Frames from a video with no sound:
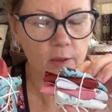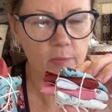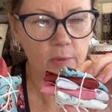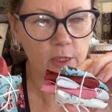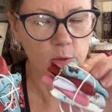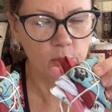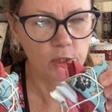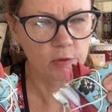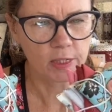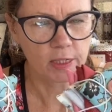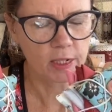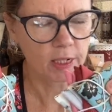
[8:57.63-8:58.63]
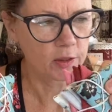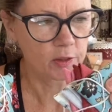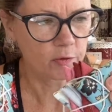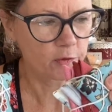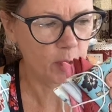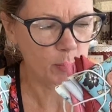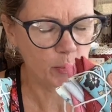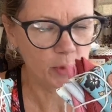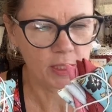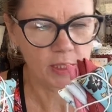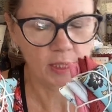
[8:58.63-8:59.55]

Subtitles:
These ones are under other fabrics,